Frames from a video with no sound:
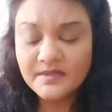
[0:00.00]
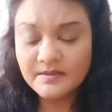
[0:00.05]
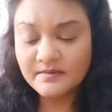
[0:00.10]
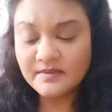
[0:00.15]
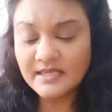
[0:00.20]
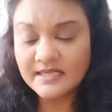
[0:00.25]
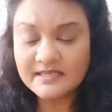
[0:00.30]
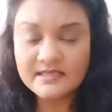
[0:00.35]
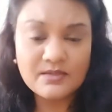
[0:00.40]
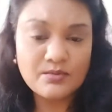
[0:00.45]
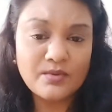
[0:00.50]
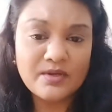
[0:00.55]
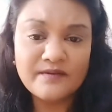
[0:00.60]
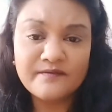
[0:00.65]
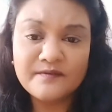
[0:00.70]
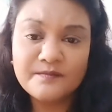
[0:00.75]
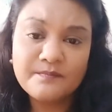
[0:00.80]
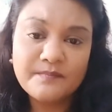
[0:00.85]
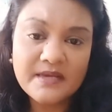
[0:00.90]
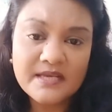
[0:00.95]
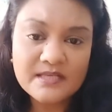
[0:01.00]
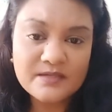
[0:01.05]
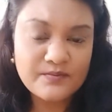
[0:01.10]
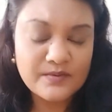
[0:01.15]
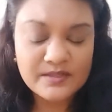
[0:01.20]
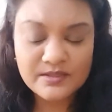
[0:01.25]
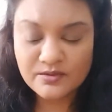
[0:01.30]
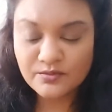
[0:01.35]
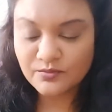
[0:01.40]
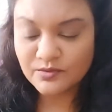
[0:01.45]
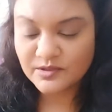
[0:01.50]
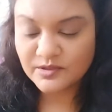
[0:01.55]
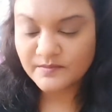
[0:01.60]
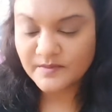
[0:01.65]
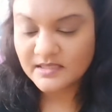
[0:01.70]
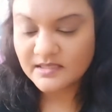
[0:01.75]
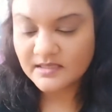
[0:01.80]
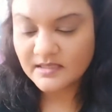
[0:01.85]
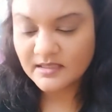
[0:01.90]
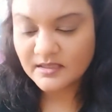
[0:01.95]
That's one of the best which suits my
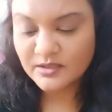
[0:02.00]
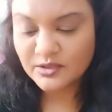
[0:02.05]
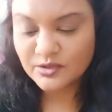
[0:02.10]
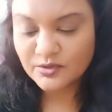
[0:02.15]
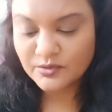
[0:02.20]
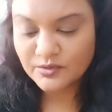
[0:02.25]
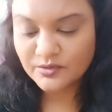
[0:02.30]
skin tone